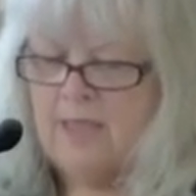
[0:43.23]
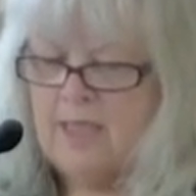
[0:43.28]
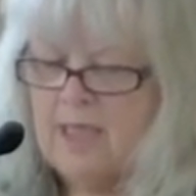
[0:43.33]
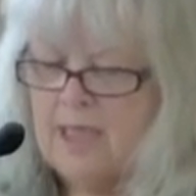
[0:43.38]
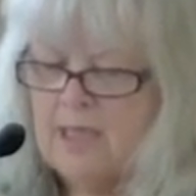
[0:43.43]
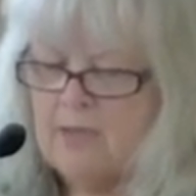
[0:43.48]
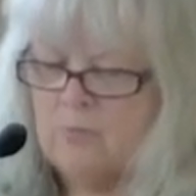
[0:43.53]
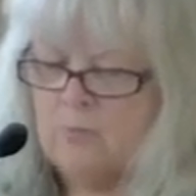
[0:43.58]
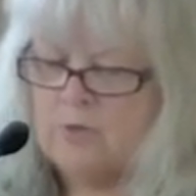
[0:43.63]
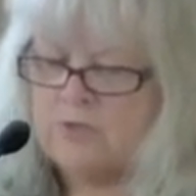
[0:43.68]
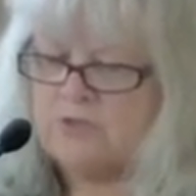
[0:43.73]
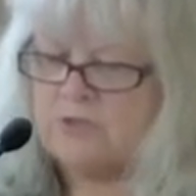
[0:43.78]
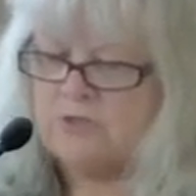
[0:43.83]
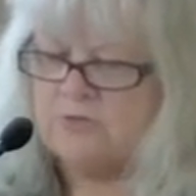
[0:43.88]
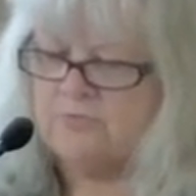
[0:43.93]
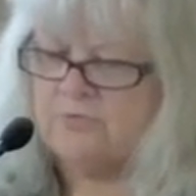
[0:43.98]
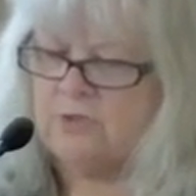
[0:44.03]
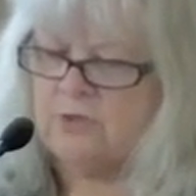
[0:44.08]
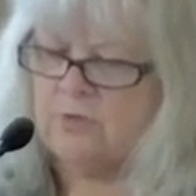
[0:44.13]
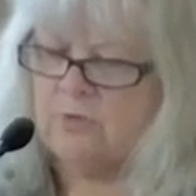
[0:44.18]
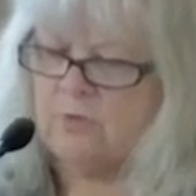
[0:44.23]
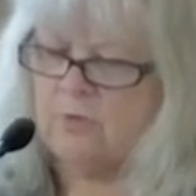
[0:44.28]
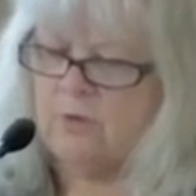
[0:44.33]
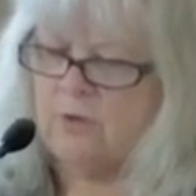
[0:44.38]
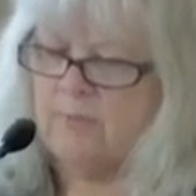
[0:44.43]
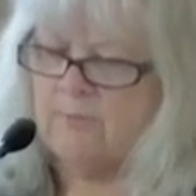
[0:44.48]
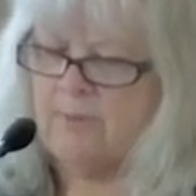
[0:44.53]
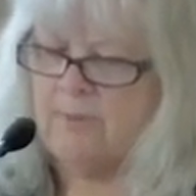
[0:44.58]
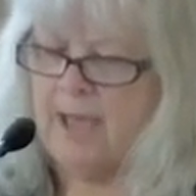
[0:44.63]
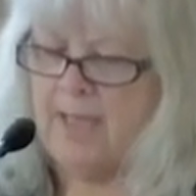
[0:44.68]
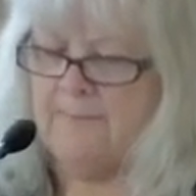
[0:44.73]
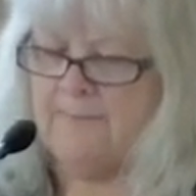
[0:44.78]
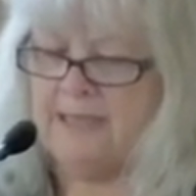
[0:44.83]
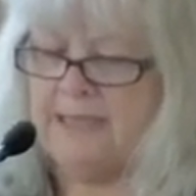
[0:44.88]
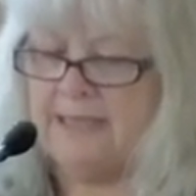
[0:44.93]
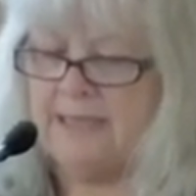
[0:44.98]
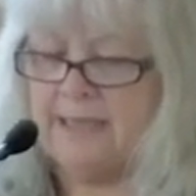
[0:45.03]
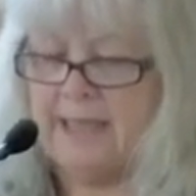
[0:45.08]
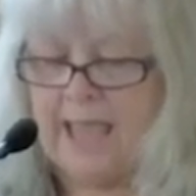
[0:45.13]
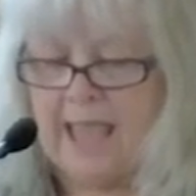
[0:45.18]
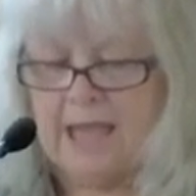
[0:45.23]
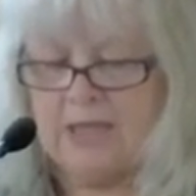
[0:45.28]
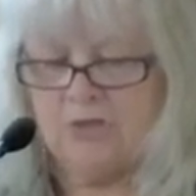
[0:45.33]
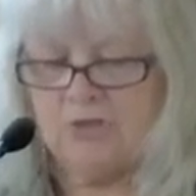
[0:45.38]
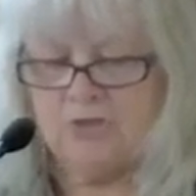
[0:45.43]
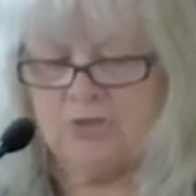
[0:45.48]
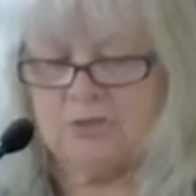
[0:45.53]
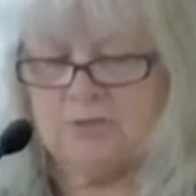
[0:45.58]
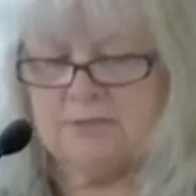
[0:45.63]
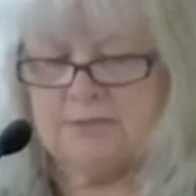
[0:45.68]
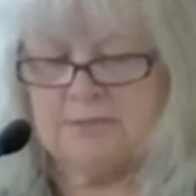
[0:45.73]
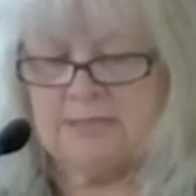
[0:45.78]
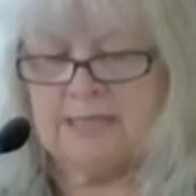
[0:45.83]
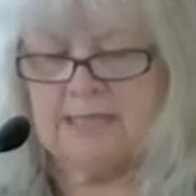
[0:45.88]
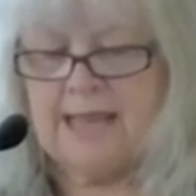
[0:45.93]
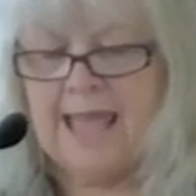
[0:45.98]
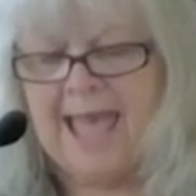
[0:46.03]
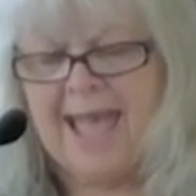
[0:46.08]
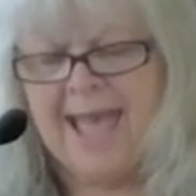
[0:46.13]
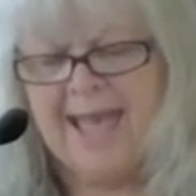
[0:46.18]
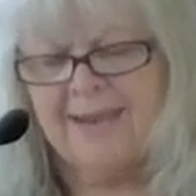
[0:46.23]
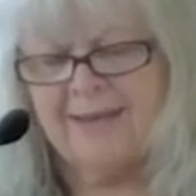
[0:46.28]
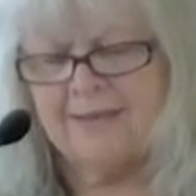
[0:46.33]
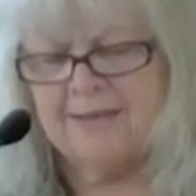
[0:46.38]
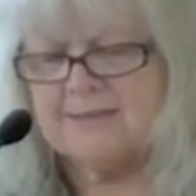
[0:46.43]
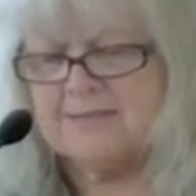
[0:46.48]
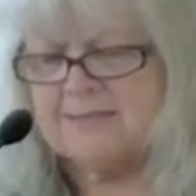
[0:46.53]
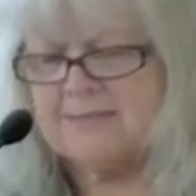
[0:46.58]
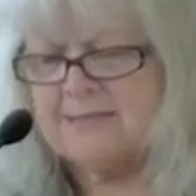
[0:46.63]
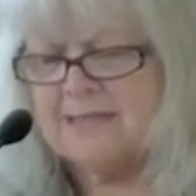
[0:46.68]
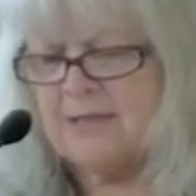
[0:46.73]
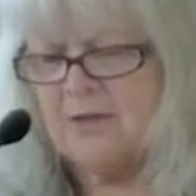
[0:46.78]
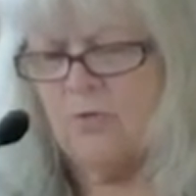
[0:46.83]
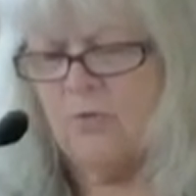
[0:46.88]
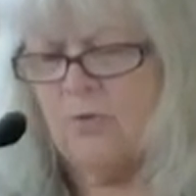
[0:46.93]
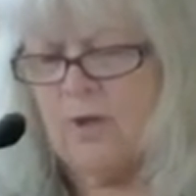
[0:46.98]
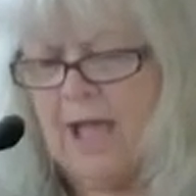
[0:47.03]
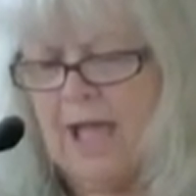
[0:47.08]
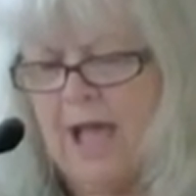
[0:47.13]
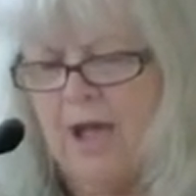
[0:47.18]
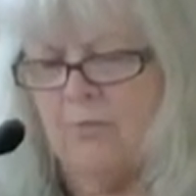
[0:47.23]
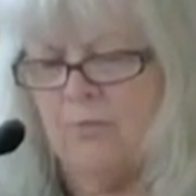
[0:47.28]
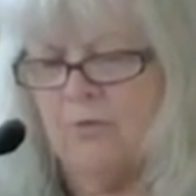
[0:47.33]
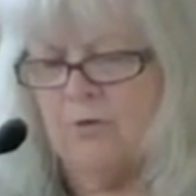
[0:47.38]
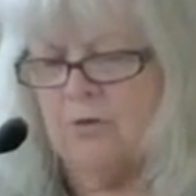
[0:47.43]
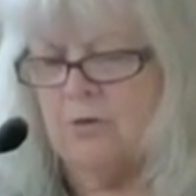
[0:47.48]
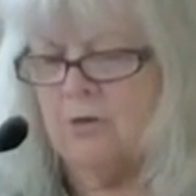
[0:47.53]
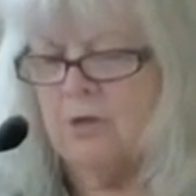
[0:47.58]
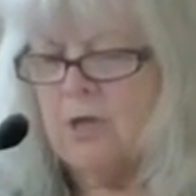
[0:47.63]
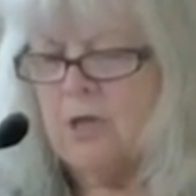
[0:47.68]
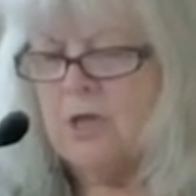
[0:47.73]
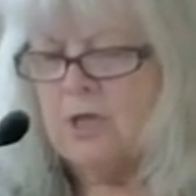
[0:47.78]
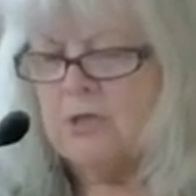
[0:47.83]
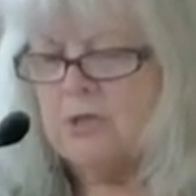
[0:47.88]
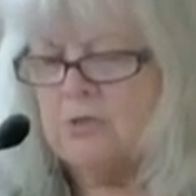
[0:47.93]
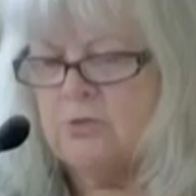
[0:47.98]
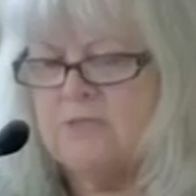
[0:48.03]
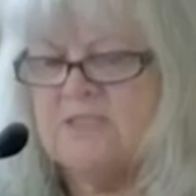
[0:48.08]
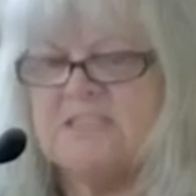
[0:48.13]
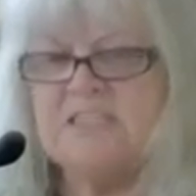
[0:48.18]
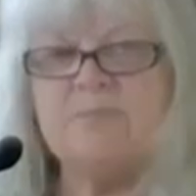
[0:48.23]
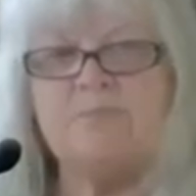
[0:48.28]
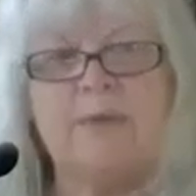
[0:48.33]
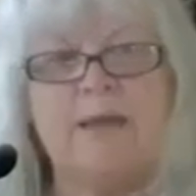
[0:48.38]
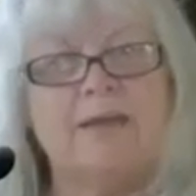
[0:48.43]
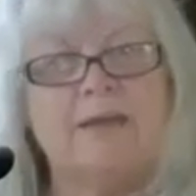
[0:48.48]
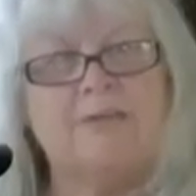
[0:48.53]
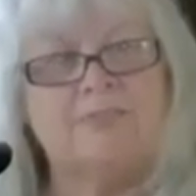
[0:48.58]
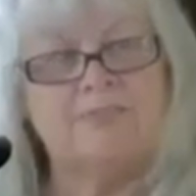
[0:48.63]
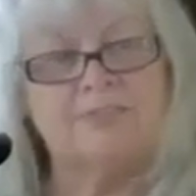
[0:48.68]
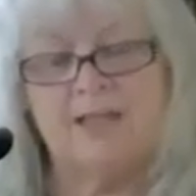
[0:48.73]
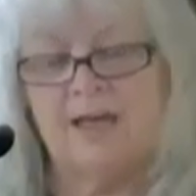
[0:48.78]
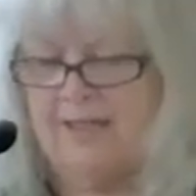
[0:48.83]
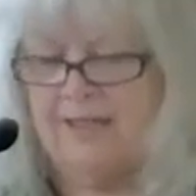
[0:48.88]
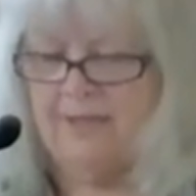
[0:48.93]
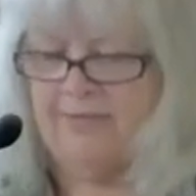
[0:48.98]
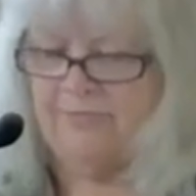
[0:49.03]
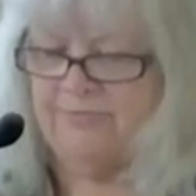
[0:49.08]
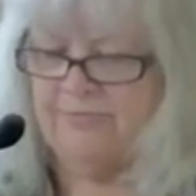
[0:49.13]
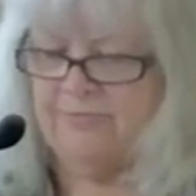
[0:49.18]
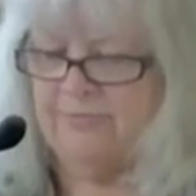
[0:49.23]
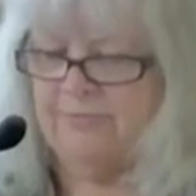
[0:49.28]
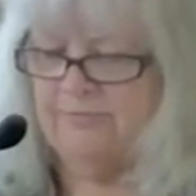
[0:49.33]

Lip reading: And which of you, by being anxious, can add a single hour to his span of life?